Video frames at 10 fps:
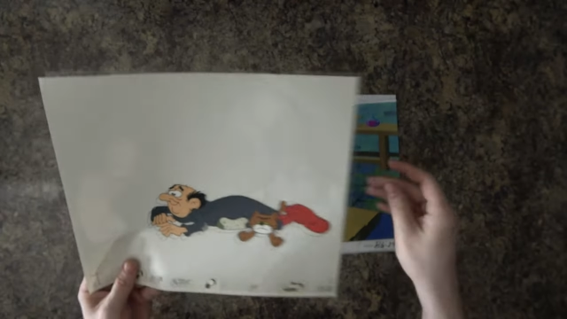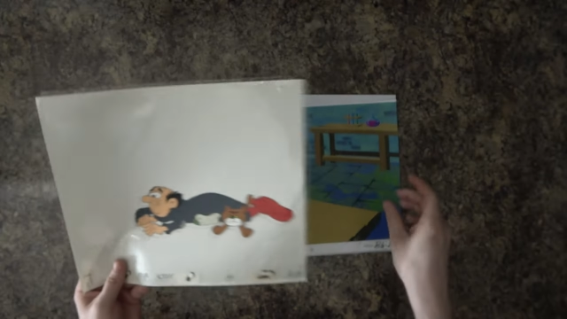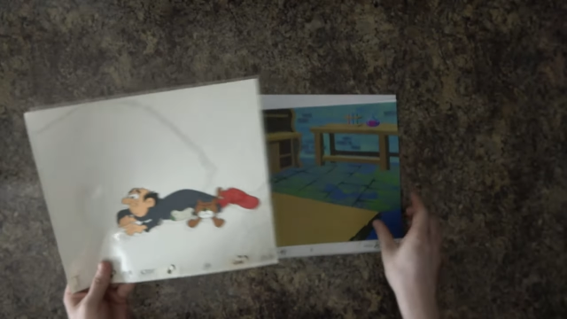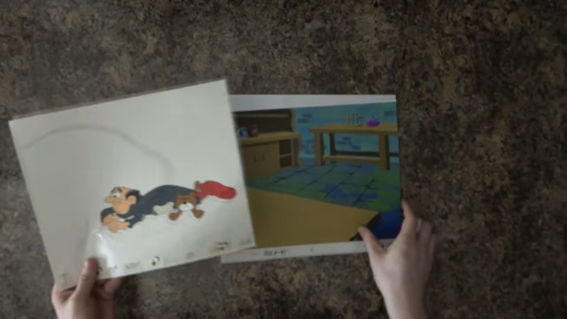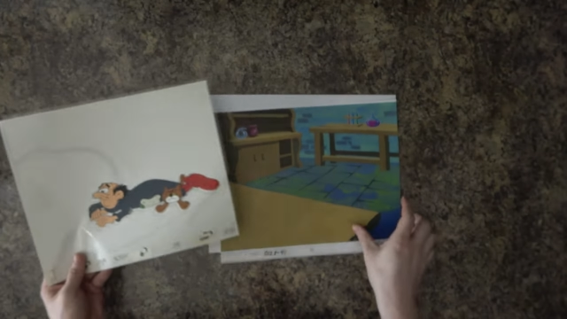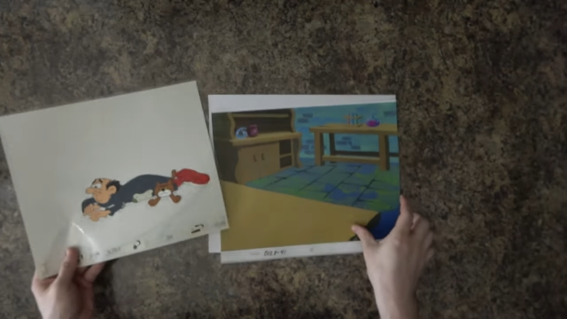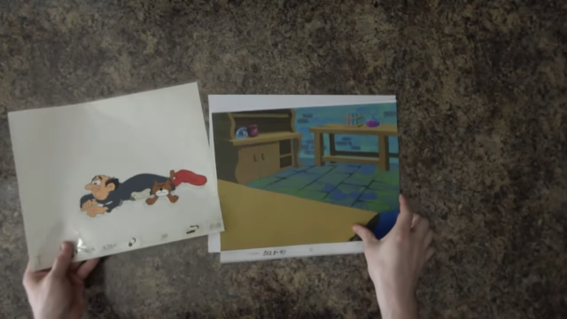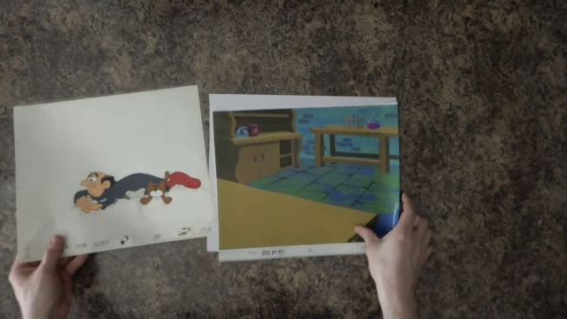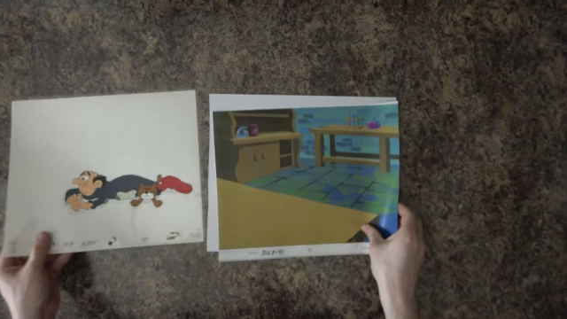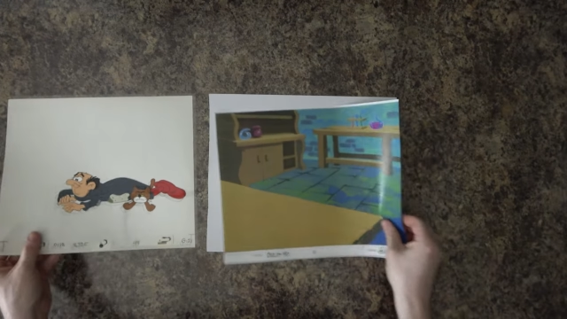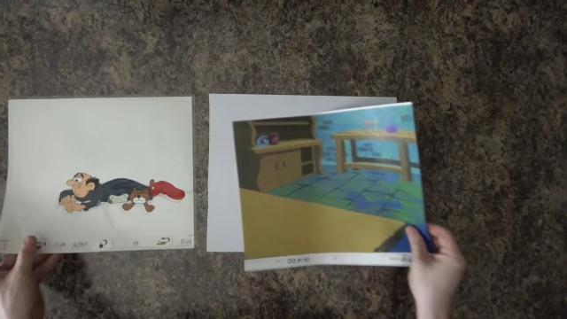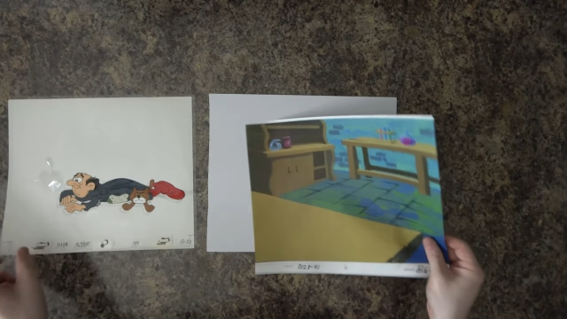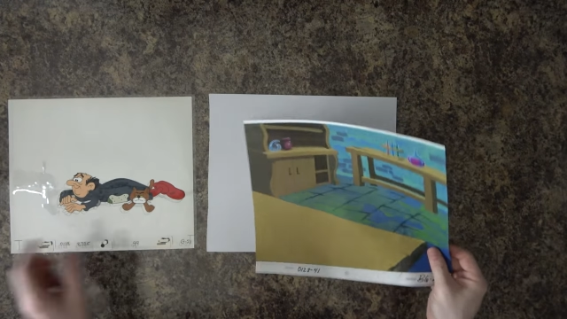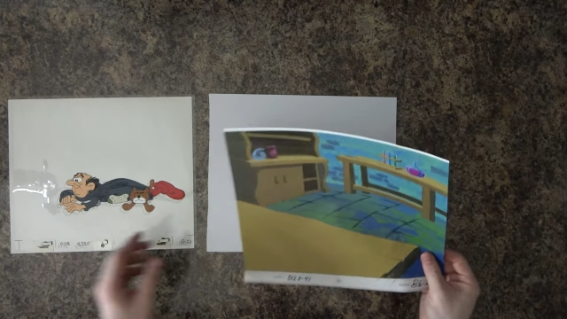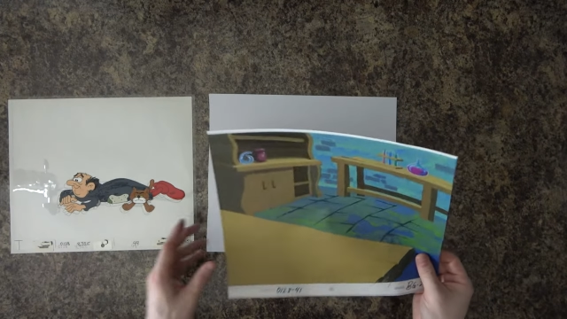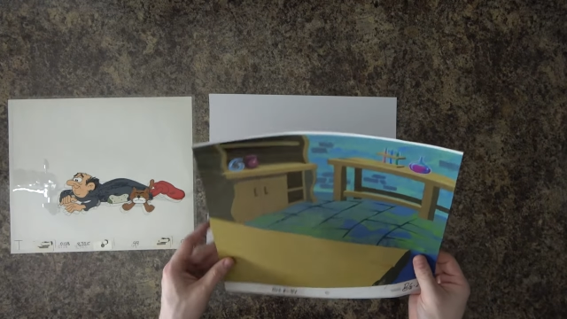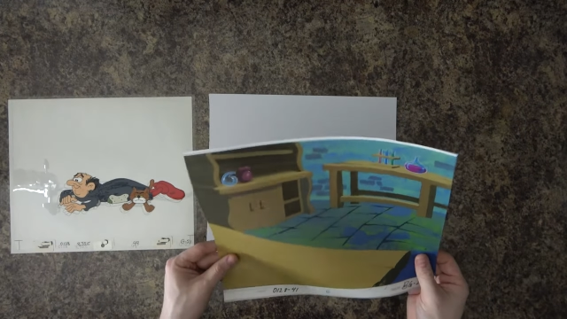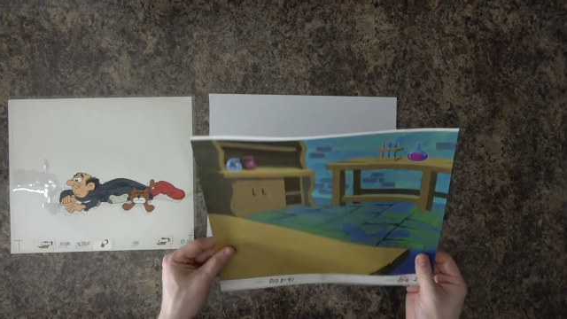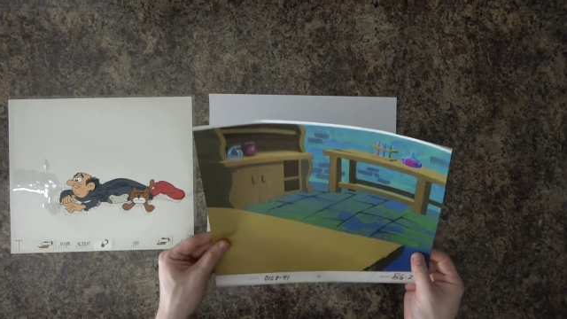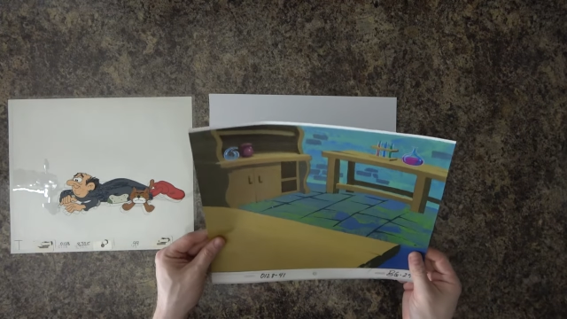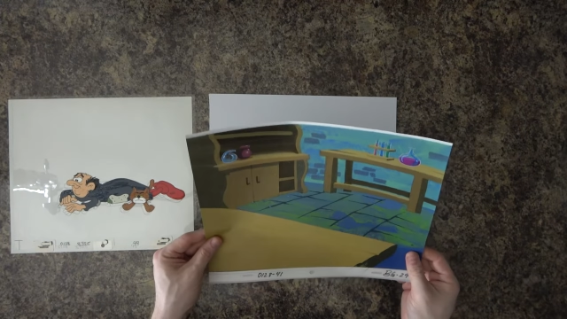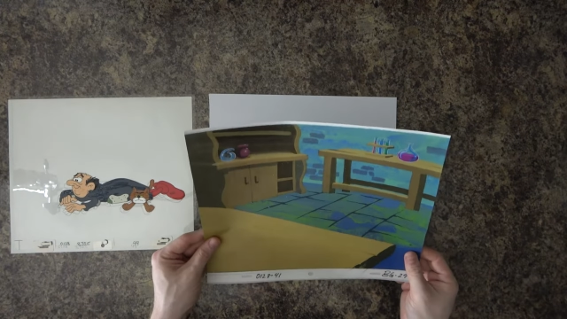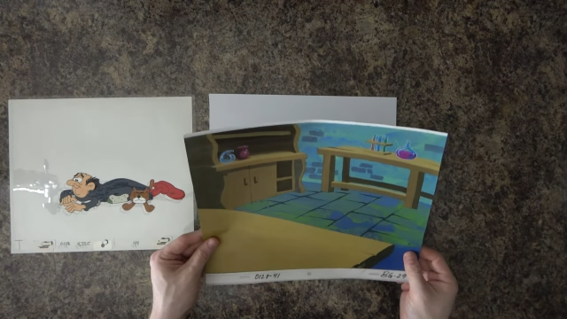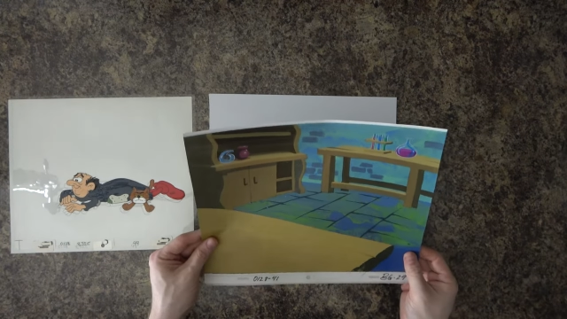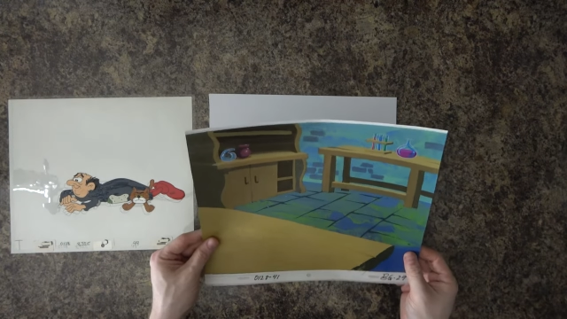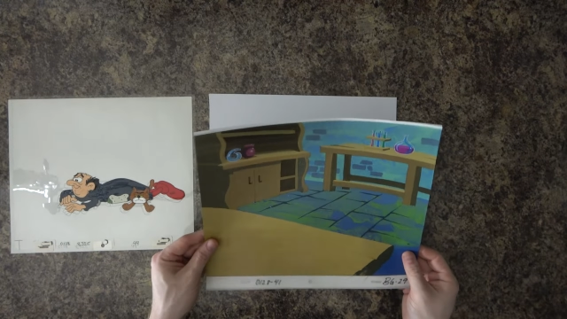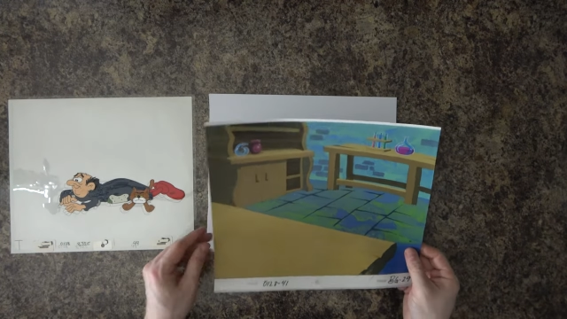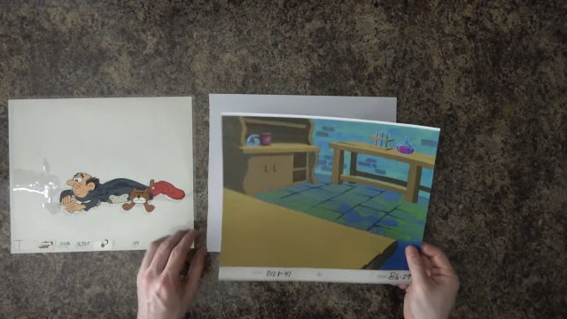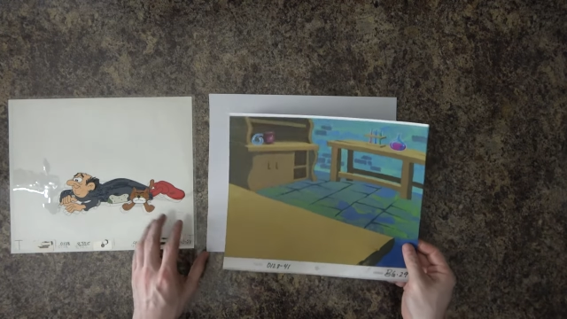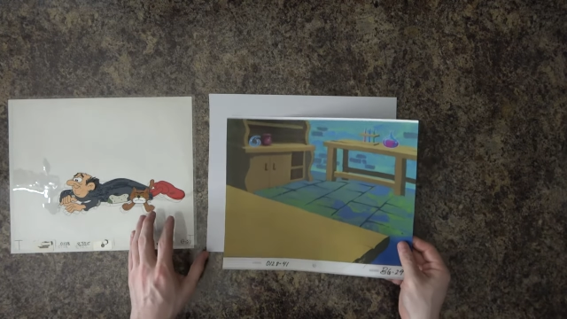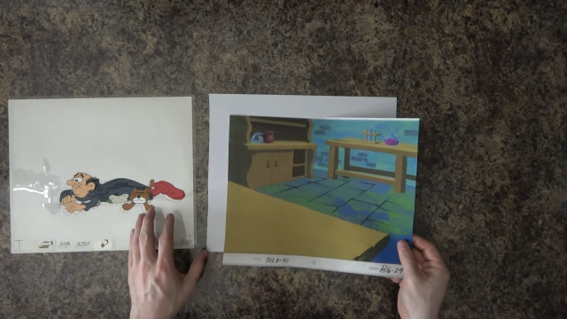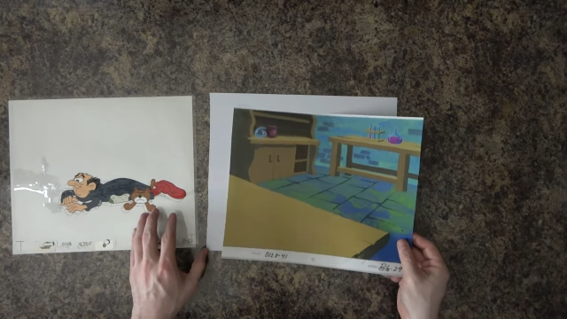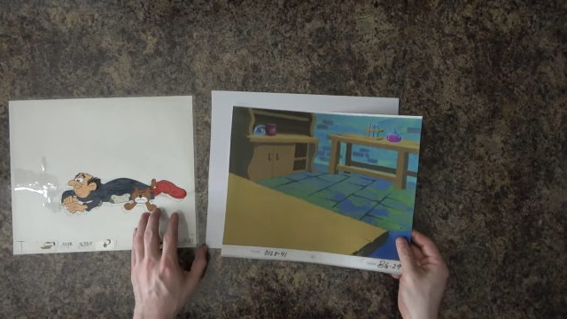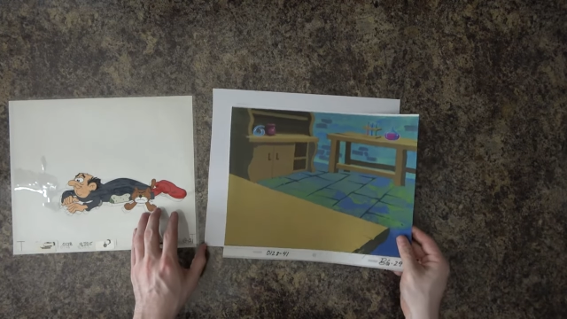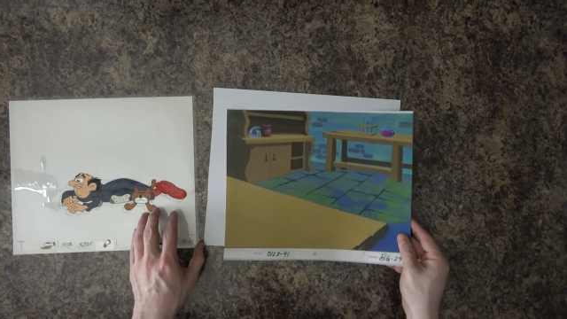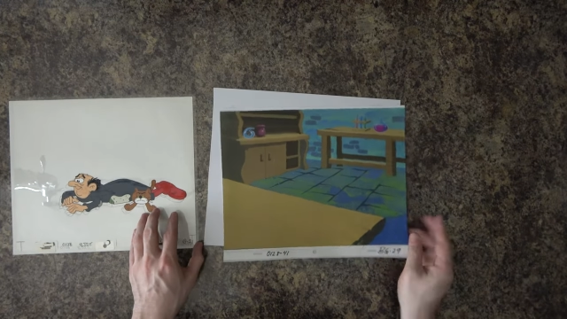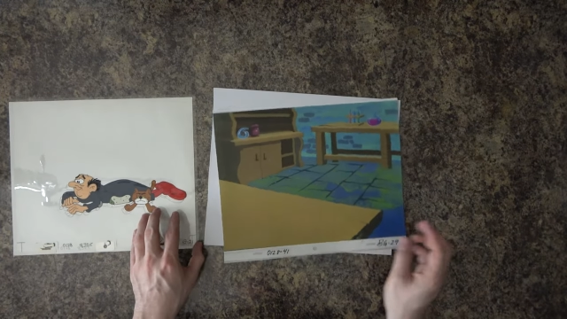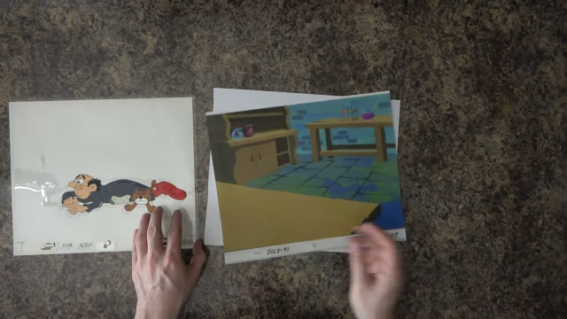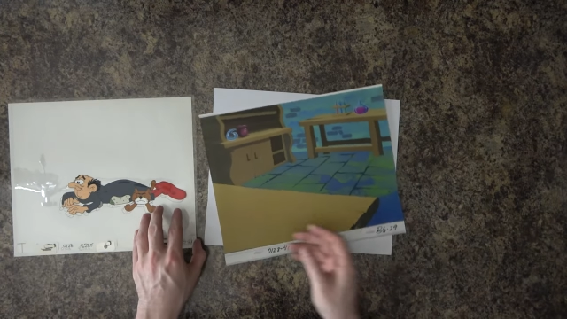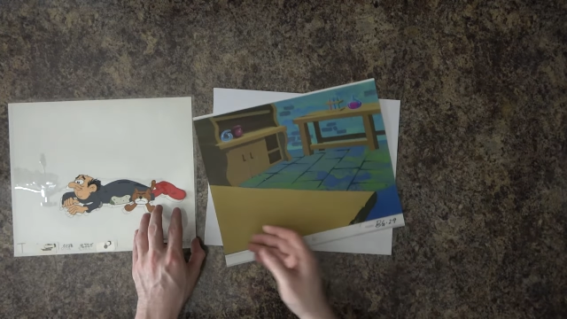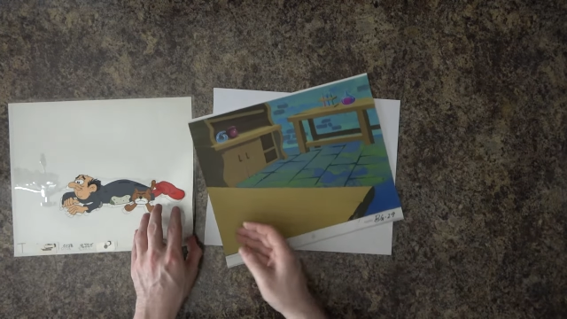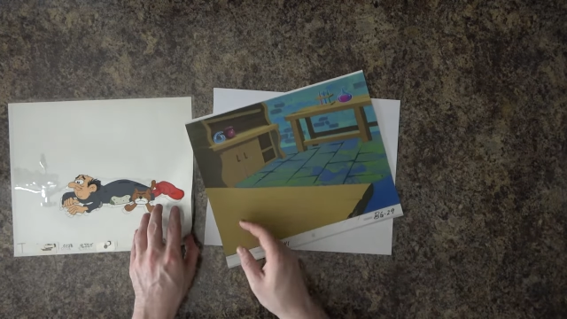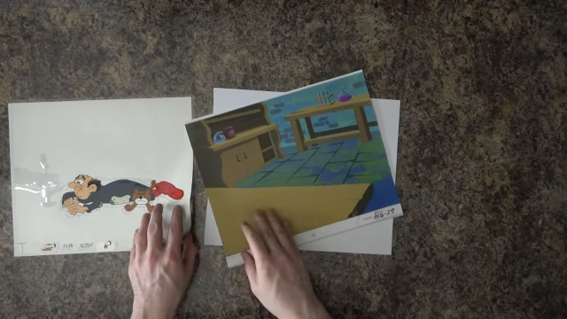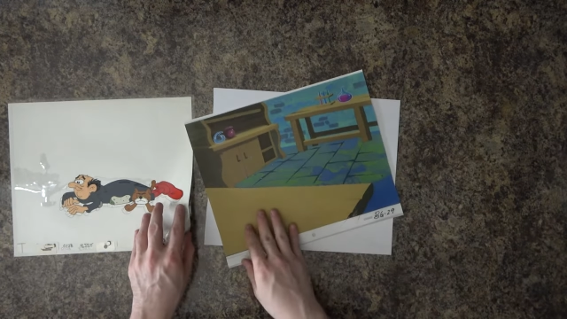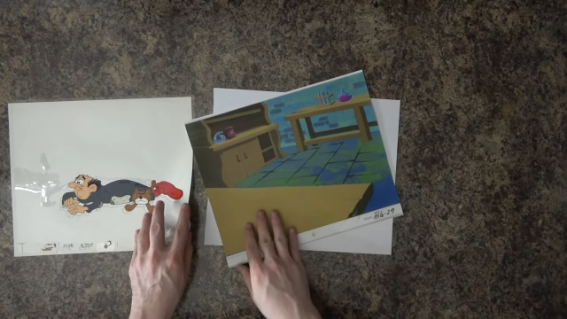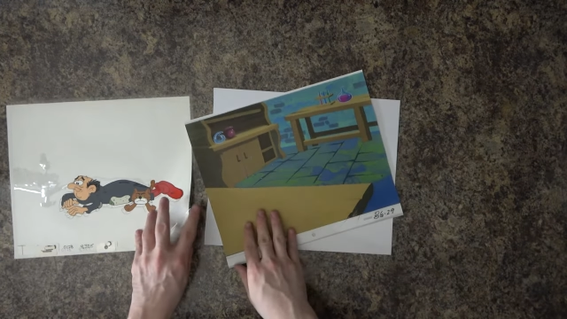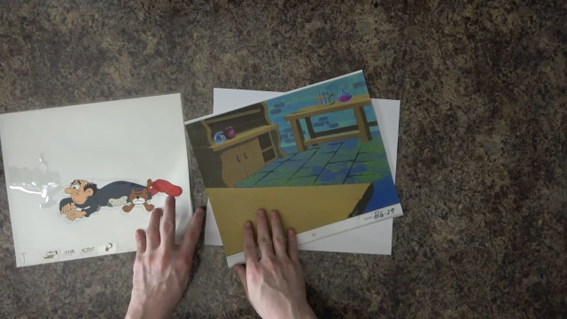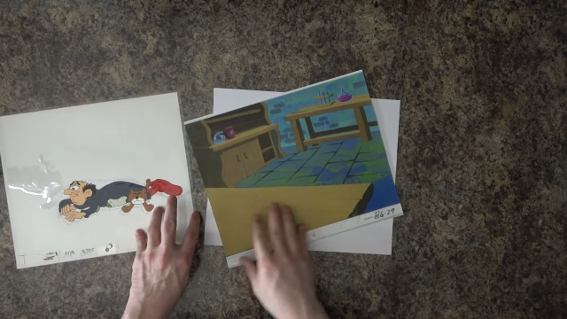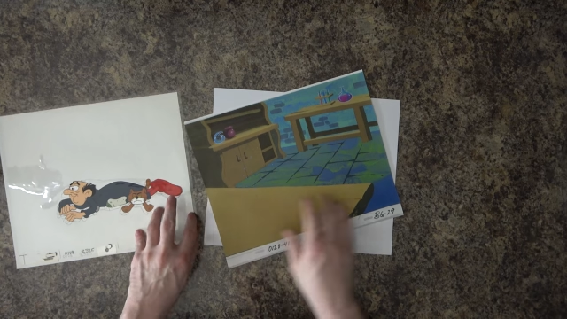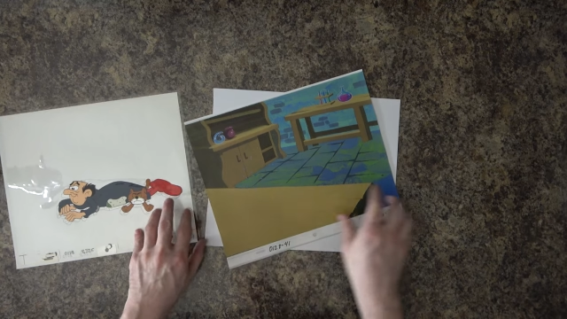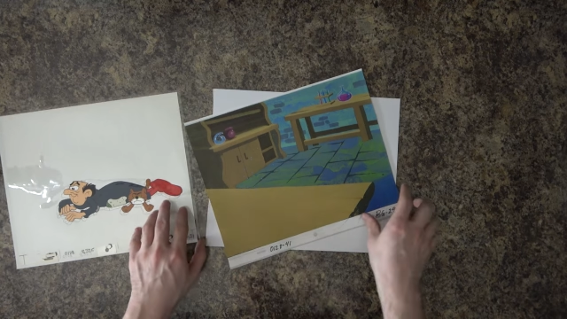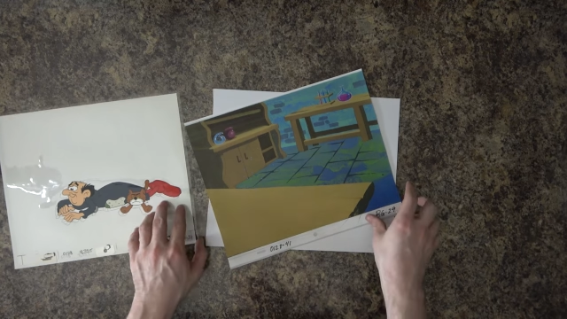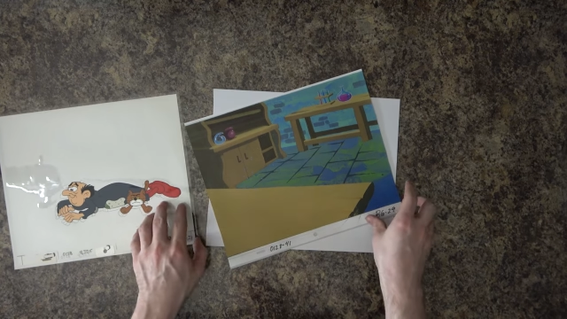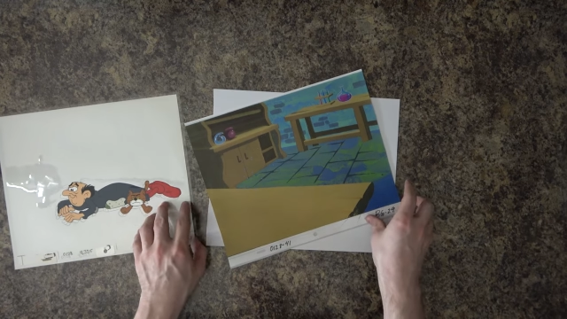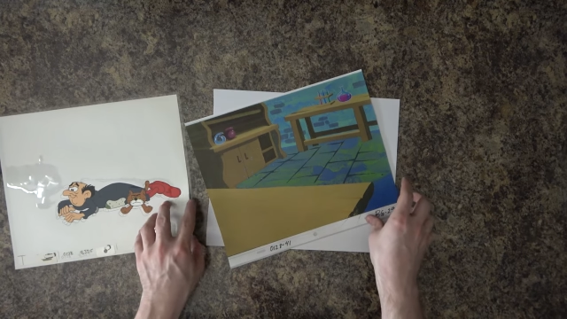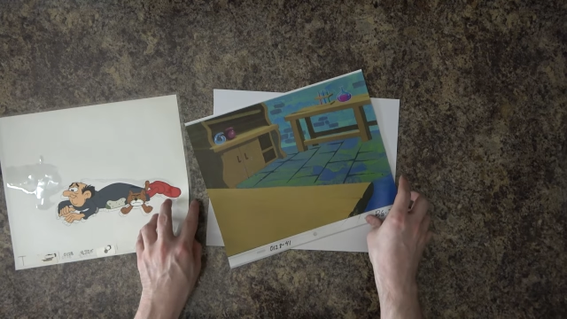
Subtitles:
No face is visible, so there are no lips to read.